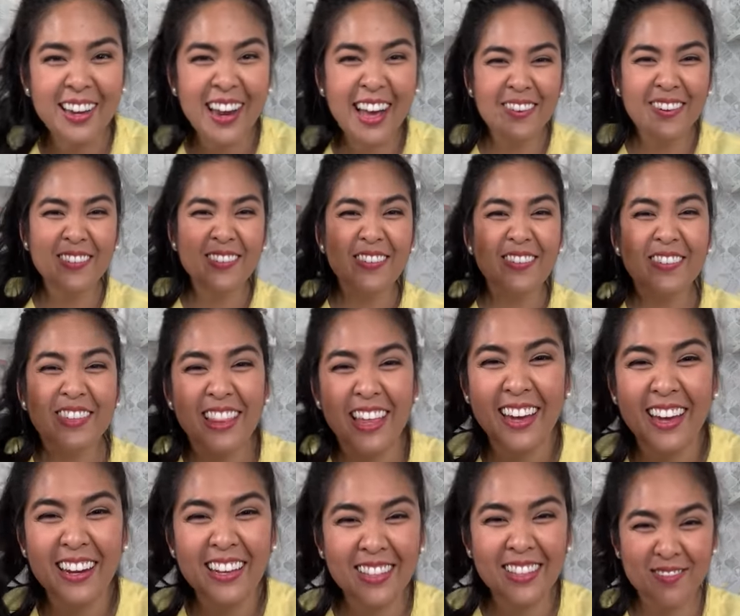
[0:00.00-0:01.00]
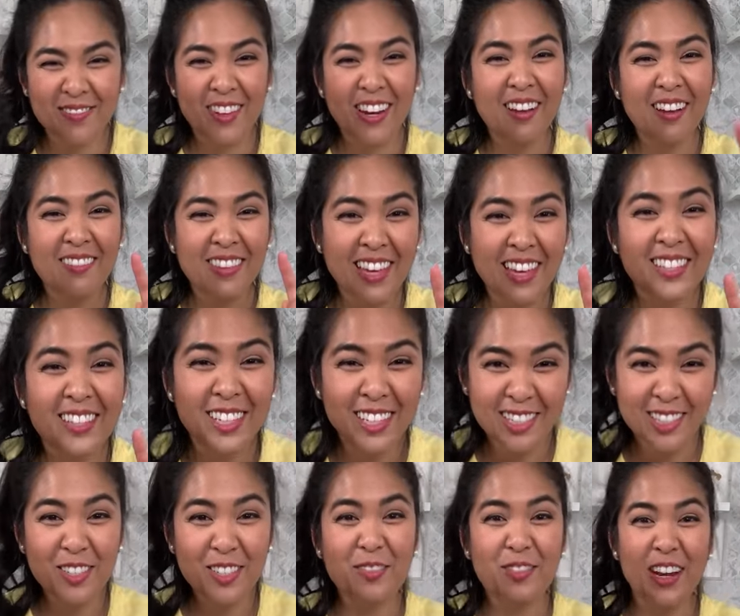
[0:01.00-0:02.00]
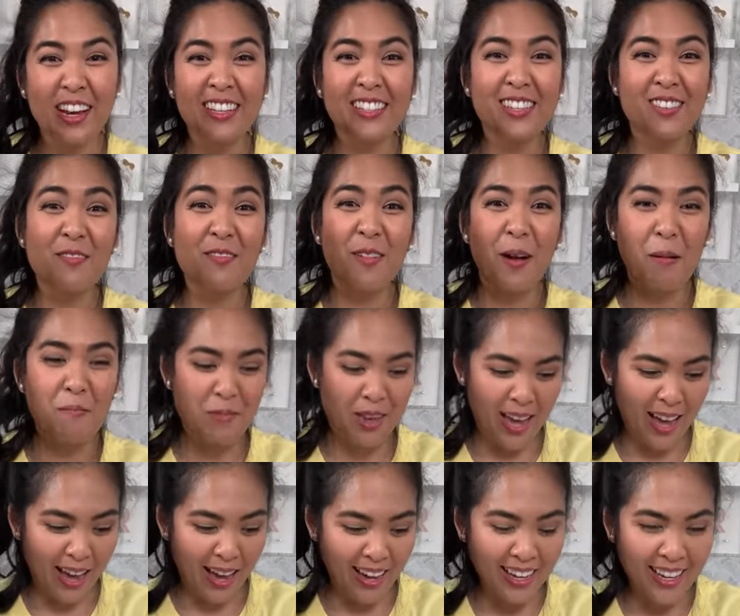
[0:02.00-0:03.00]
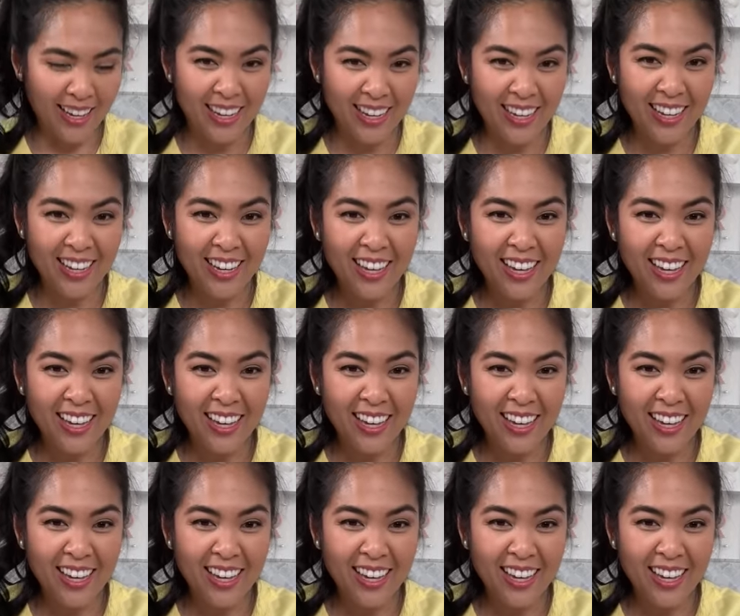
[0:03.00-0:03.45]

I don't know what that is, but I'm guessing it's a raisin rum cake.